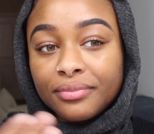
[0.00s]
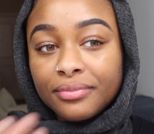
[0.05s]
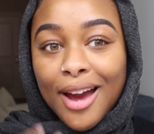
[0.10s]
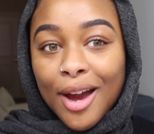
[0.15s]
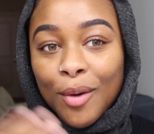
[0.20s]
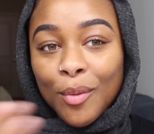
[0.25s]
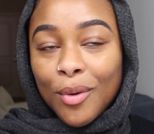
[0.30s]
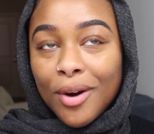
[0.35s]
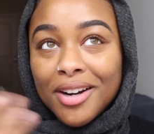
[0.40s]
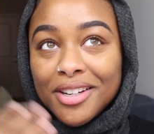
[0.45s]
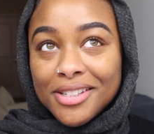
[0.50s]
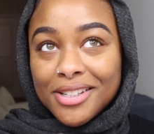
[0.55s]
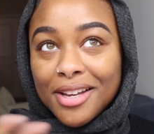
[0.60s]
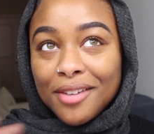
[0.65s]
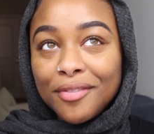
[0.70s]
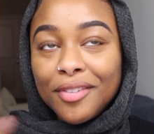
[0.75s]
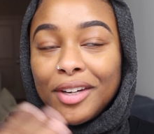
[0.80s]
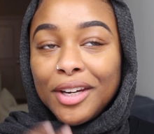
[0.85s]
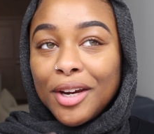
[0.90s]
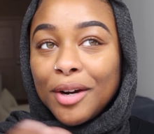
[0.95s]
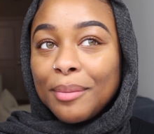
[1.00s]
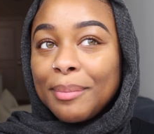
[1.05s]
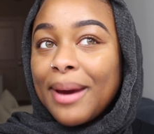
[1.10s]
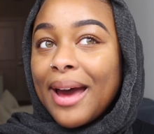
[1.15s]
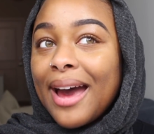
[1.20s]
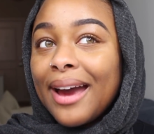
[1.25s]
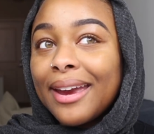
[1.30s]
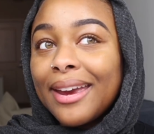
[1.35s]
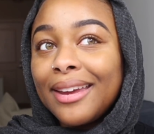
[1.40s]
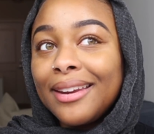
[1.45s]
I watched that video
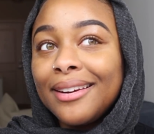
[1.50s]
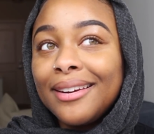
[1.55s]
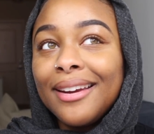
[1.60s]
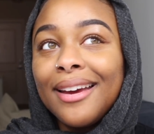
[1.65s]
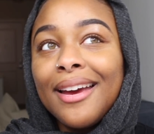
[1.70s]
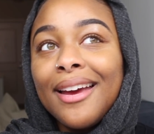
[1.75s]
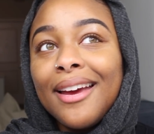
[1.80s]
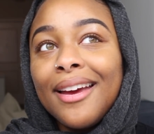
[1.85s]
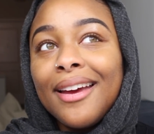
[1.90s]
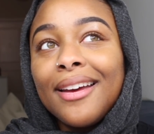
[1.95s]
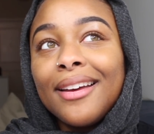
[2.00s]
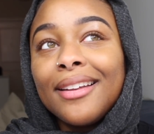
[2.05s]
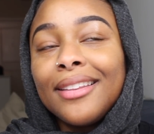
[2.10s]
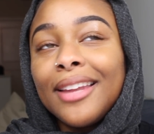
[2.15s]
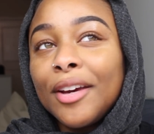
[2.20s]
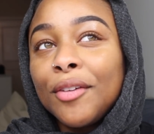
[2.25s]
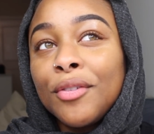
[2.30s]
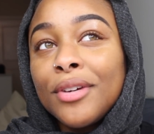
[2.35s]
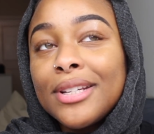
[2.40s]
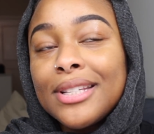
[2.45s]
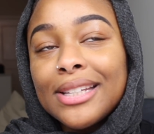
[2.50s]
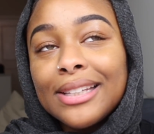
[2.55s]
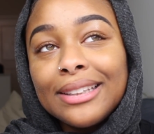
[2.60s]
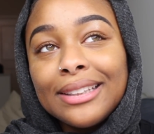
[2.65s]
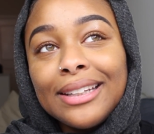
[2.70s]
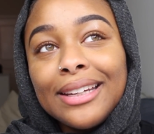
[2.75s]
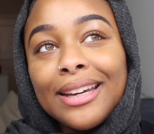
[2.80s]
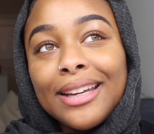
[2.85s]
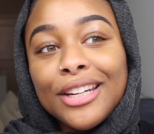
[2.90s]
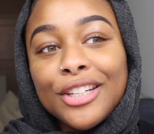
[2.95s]
back and like recently,